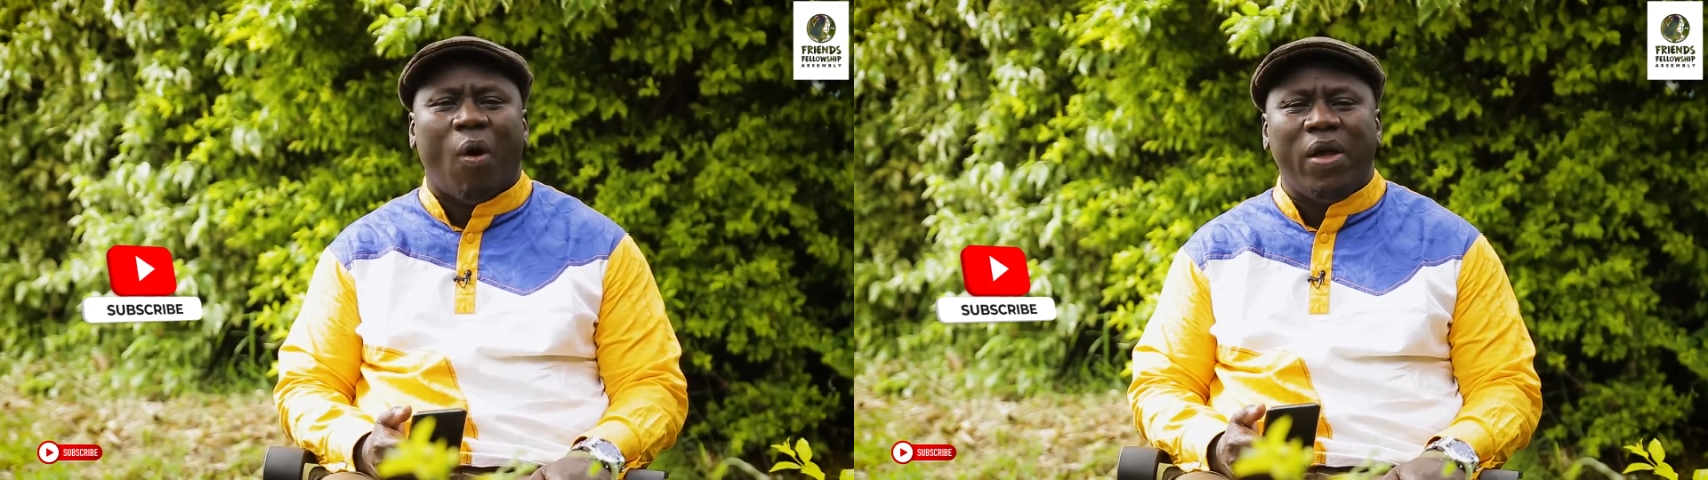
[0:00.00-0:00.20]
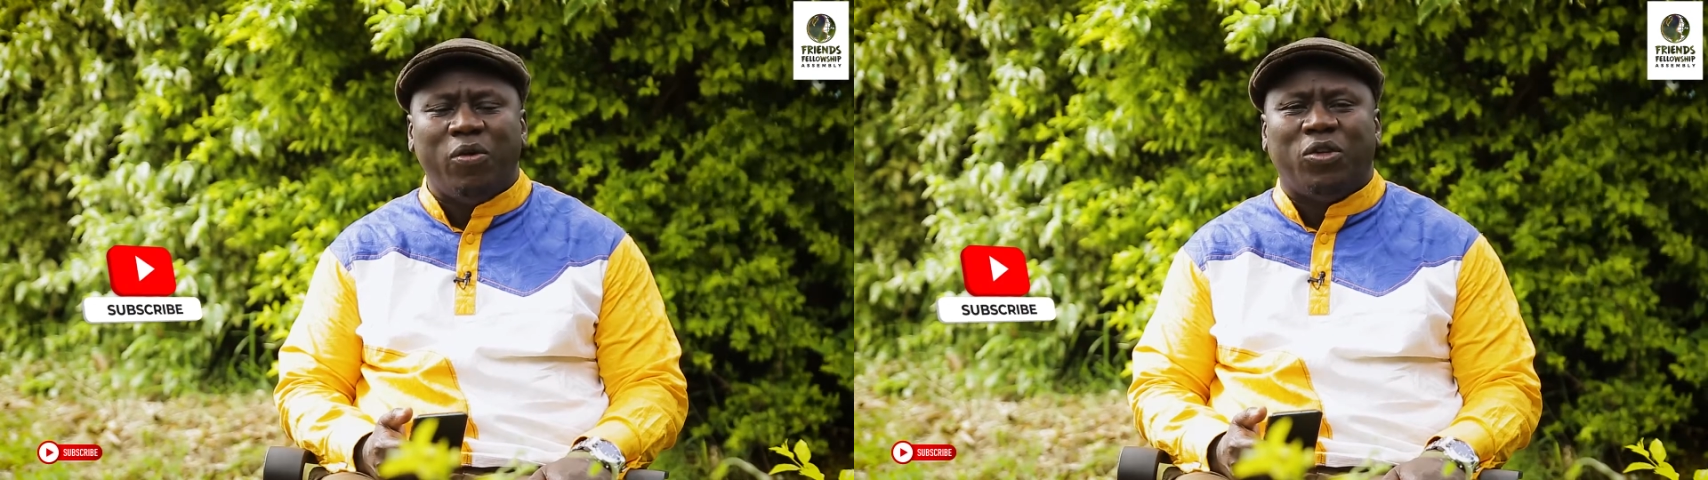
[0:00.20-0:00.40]

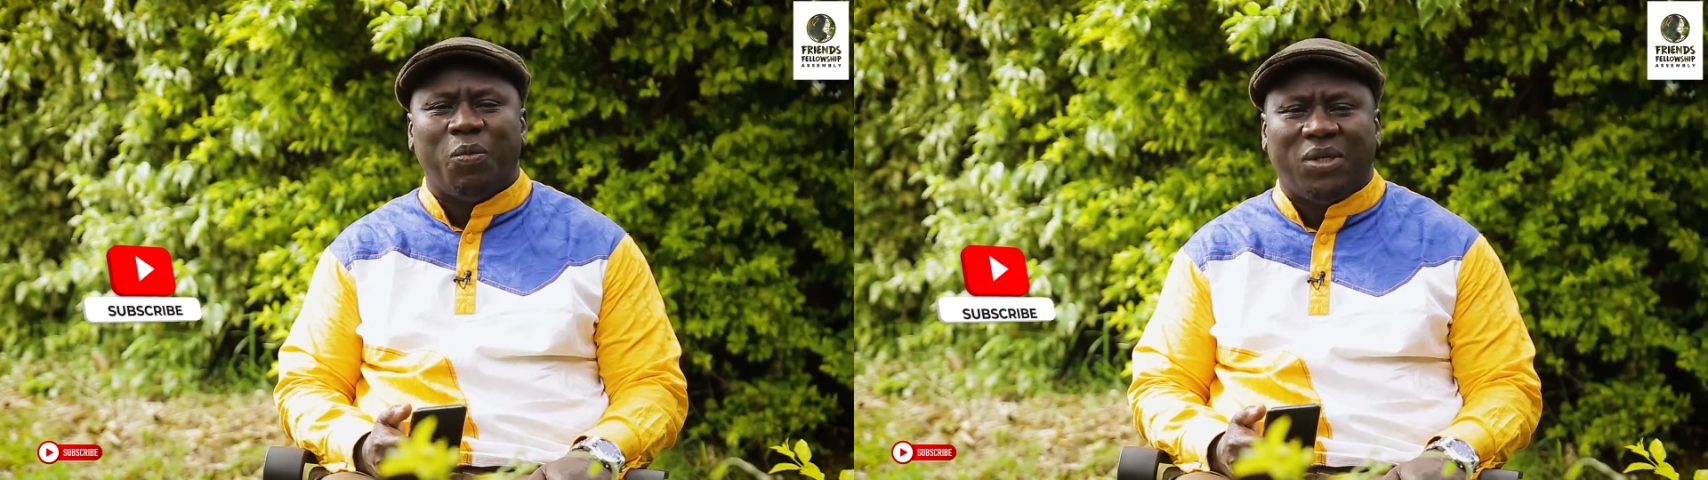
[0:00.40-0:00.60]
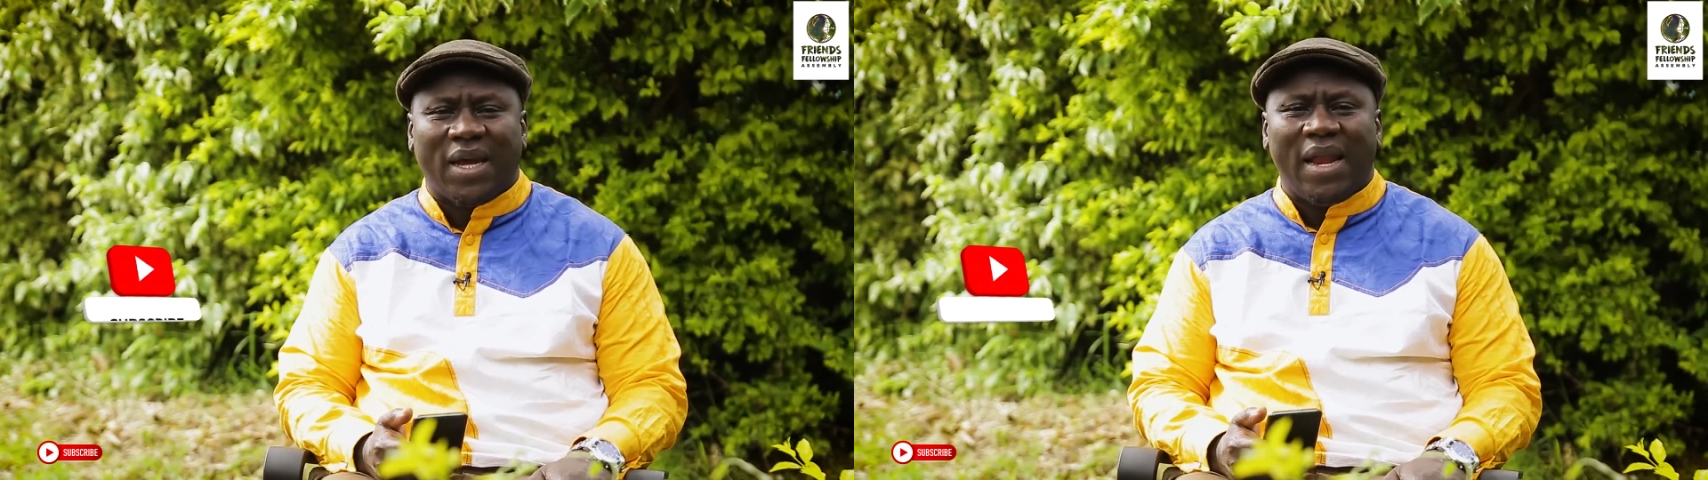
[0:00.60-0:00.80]
our
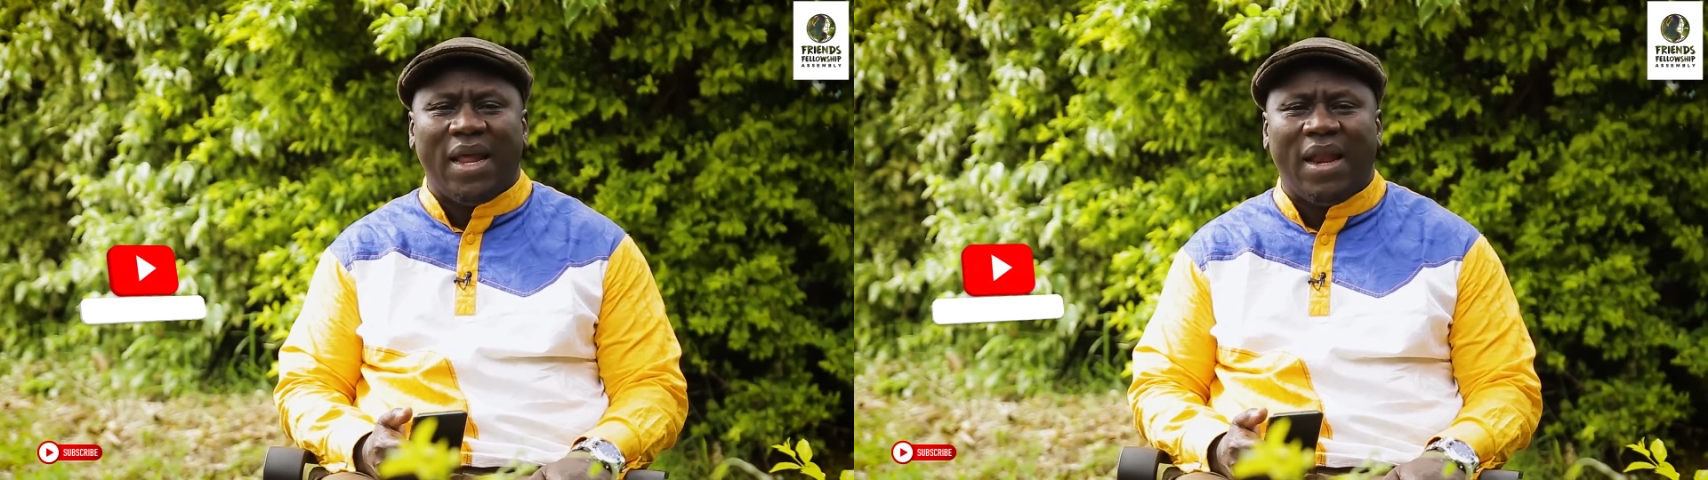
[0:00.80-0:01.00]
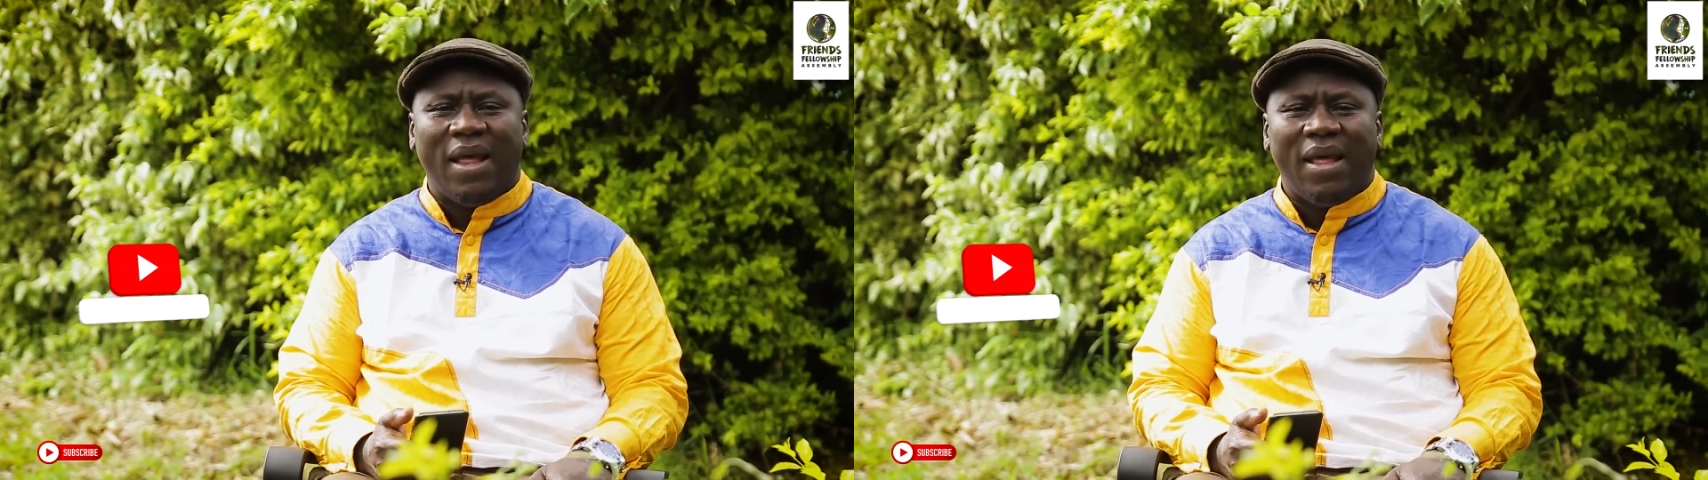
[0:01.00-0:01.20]
YouTube
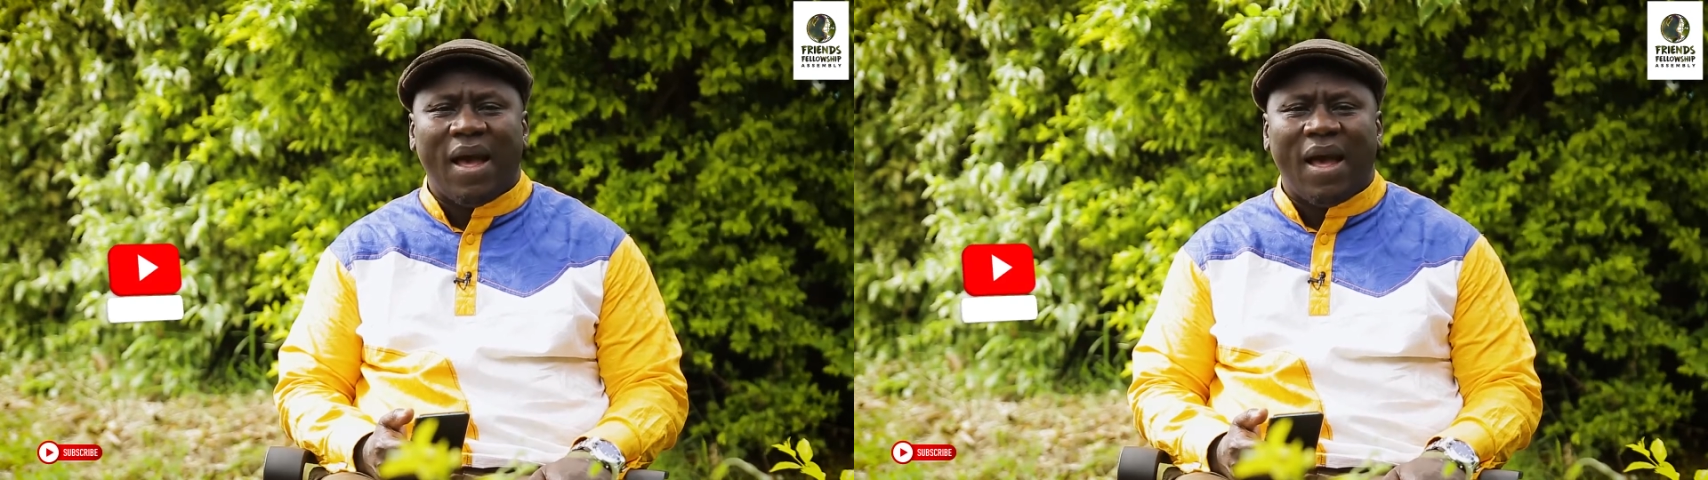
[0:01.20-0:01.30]
channel